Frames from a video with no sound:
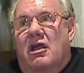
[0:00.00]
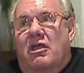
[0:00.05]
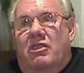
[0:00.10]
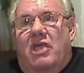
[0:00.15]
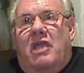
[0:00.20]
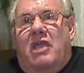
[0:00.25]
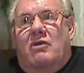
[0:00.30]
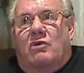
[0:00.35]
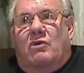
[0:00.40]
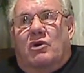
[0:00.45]

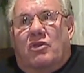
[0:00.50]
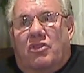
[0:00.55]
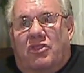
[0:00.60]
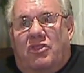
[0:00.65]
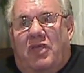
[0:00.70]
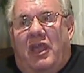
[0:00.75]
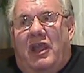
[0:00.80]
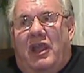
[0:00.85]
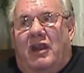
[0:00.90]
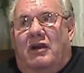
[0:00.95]
They were
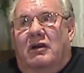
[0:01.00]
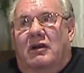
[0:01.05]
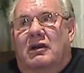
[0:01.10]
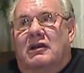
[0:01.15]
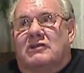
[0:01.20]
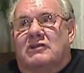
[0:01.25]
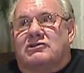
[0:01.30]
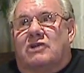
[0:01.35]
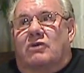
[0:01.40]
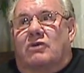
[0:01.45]

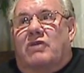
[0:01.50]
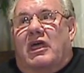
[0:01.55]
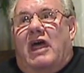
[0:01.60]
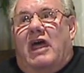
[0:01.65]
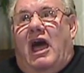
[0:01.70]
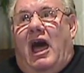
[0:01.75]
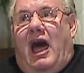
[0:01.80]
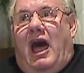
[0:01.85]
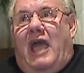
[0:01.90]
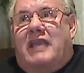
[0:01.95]
there so
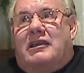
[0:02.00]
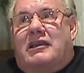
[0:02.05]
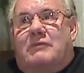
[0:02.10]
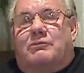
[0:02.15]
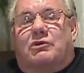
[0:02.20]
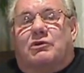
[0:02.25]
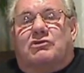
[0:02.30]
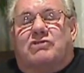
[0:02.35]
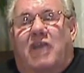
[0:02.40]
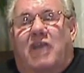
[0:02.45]
that I
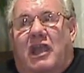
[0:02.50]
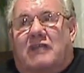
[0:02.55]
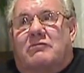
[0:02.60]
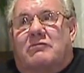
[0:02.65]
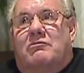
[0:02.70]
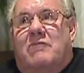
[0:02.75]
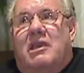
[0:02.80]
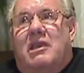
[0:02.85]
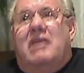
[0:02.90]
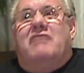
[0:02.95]
can
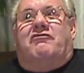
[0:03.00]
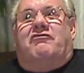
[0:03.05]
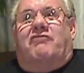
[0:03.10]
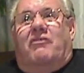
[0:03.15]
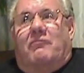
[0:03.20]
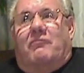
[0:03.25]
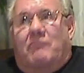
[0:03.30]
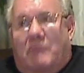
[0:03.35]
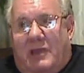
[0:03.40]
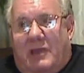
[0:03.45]
protect me
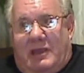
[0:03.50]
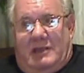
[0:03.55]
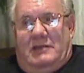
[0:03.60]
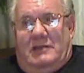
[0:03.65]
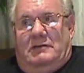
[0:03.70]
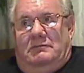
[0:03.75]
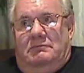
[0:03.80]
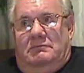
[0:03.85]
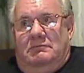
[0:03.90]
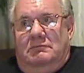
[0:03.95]
from me.